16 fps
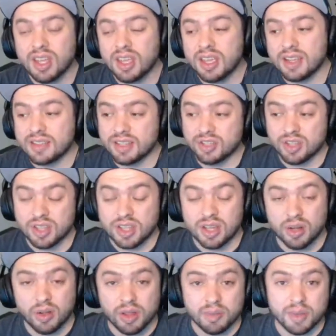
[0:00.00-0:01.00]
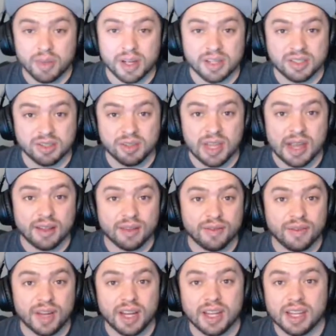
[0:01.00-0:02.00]
Essentially, the only puzzle you have to
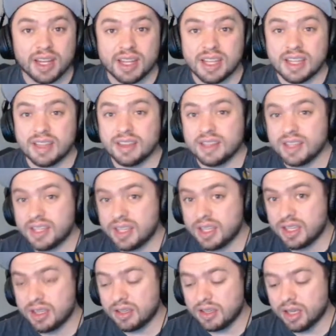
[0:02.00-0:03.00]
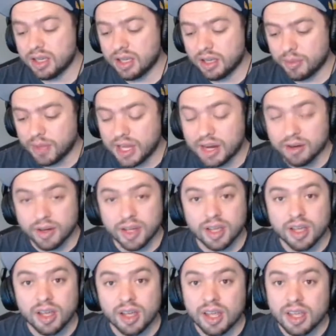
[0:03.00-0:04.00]
find in the
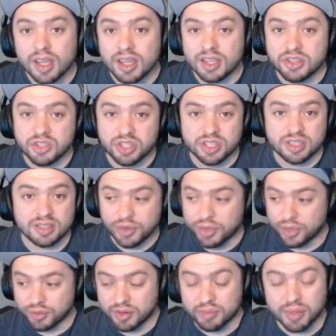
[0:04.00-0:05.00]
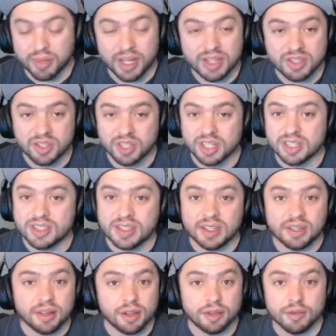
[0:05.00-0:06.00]
area is just 3 buttons. You got to stand
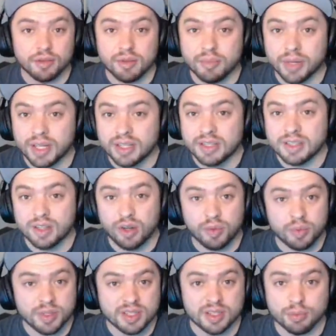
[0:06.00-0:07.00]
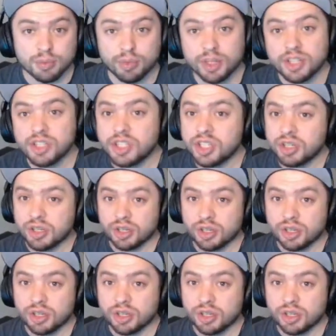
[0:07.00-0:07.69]
on the 3 buttons. It opens the bridge and you can